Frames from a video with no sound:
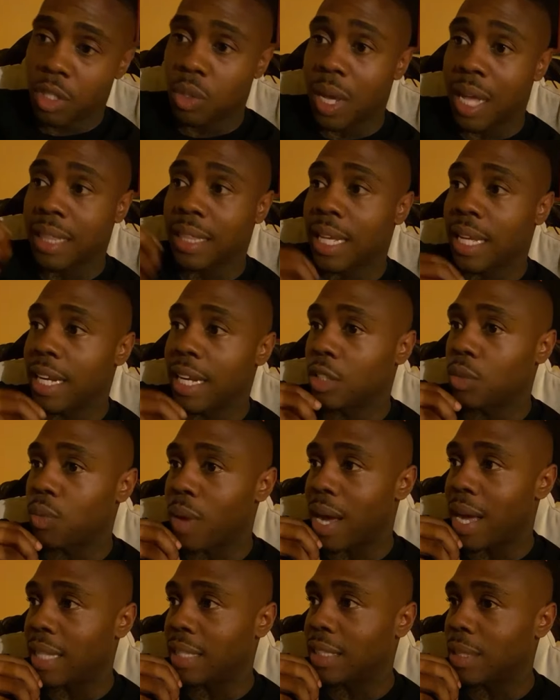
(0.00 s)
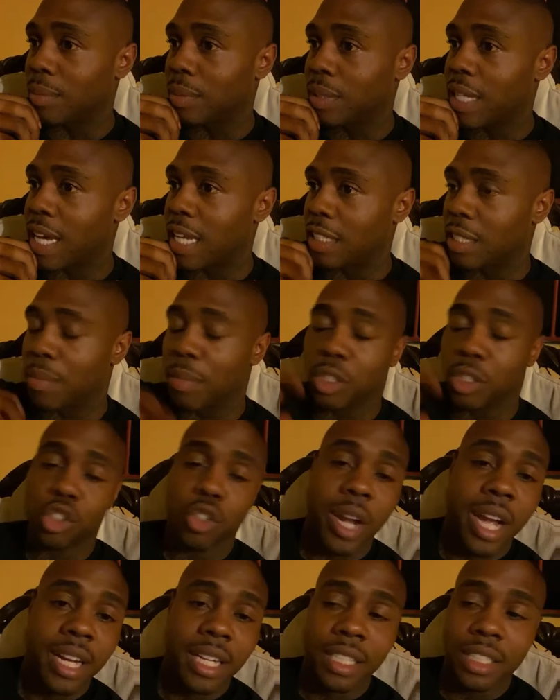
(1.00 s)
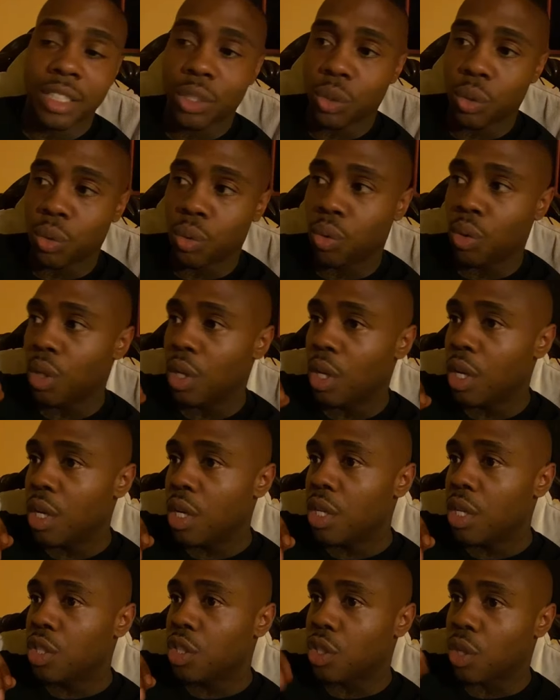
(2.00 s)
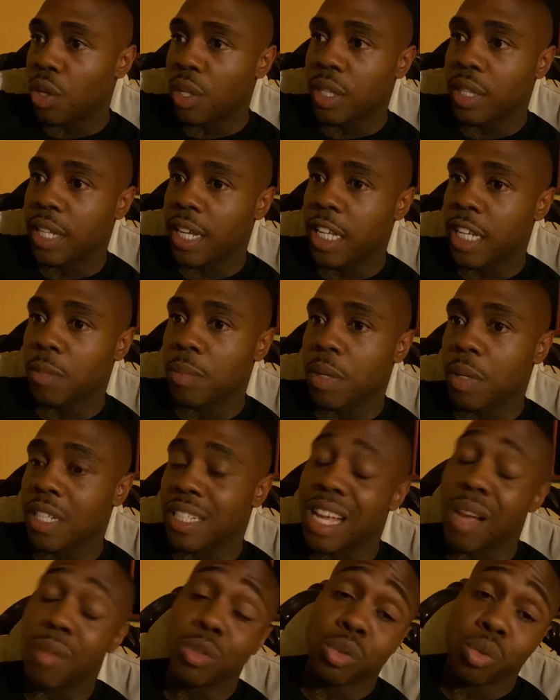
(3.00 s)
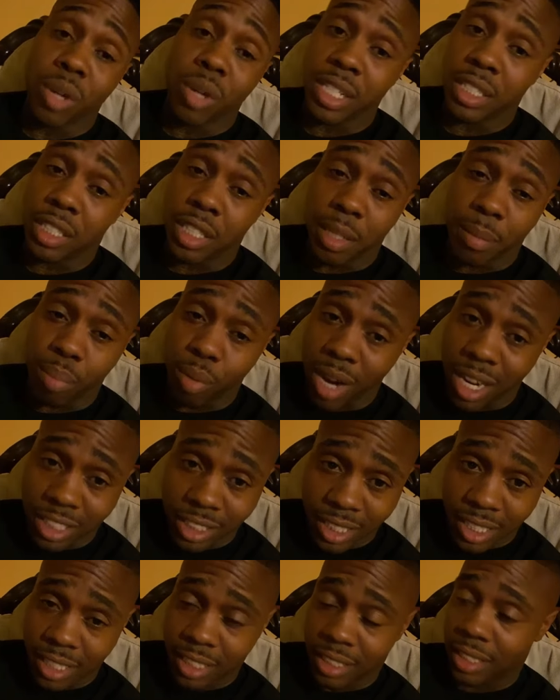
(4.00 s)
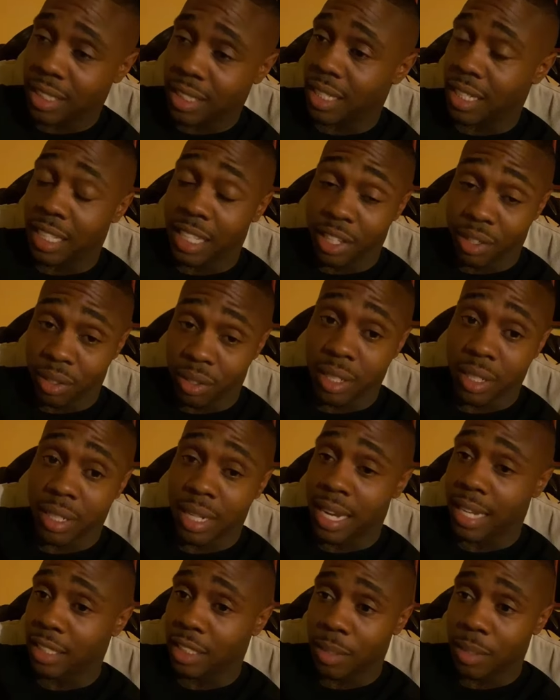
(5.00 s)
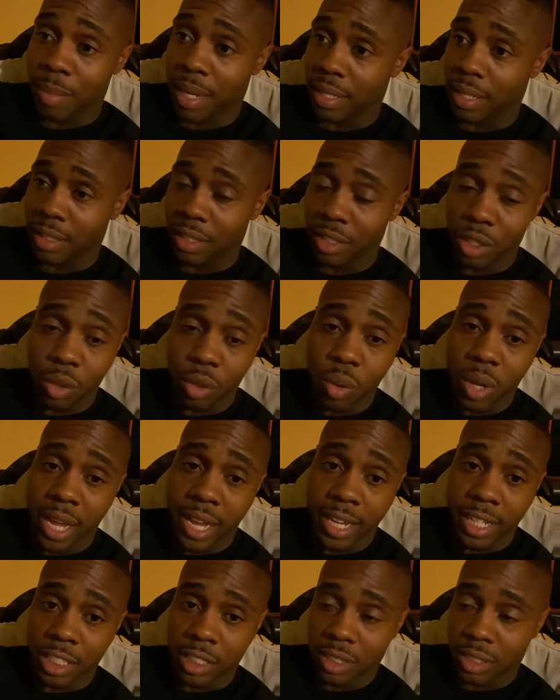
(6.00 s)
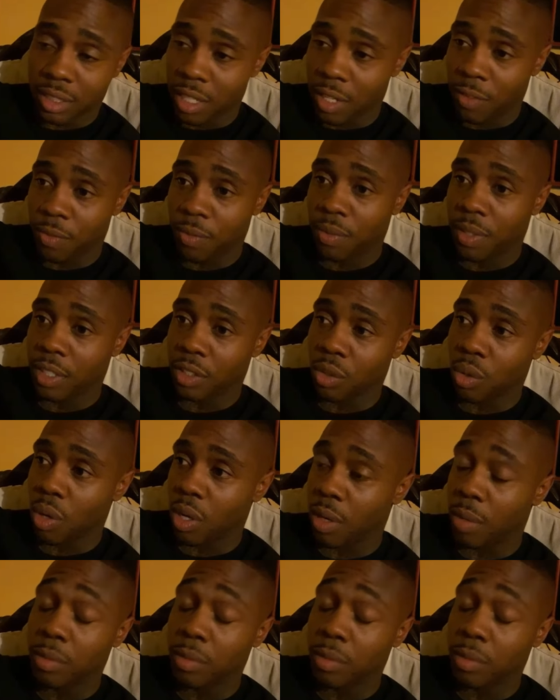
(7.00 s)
So I think that's why sometimes I'm attracted to certain things because I was raised in the projects. Literally, I ain't talking about this new age stuff that's going on.